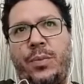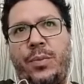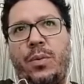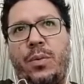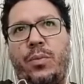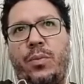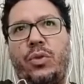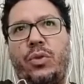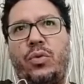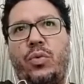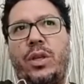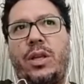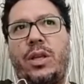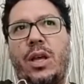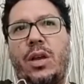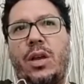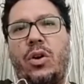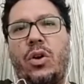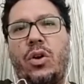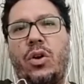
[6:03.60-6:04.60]
but we
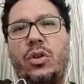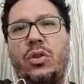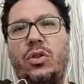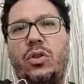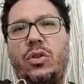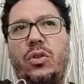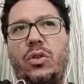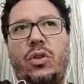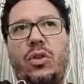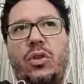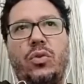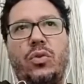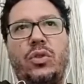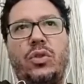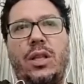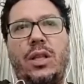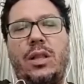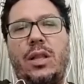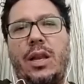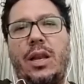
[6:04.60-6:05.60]
cannot use
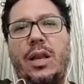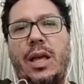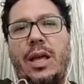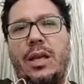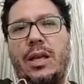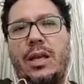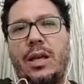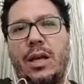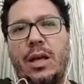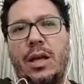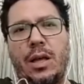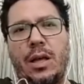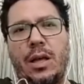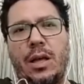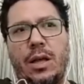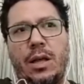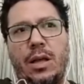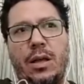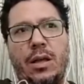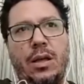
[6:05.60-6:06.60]
it like
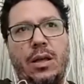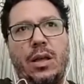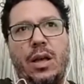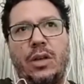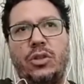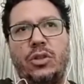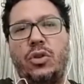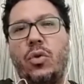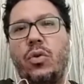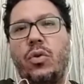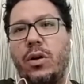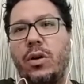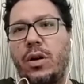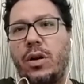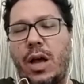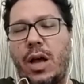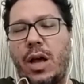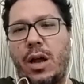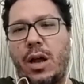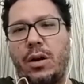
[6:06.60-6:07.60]
a joker
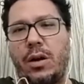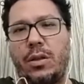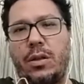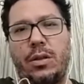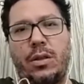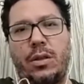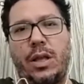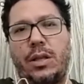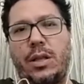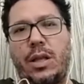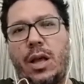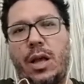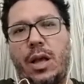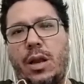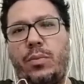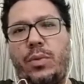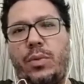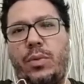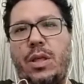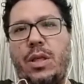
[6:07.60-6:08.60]
card that can
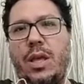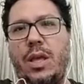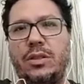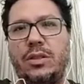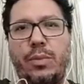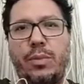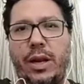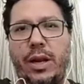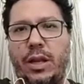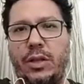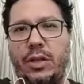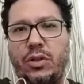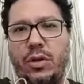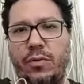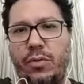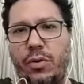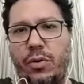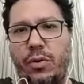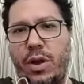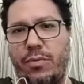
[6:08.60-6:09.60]
be the explanation
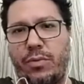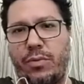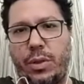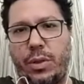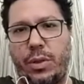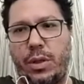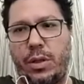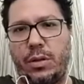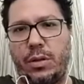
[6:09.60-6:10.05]
for everything.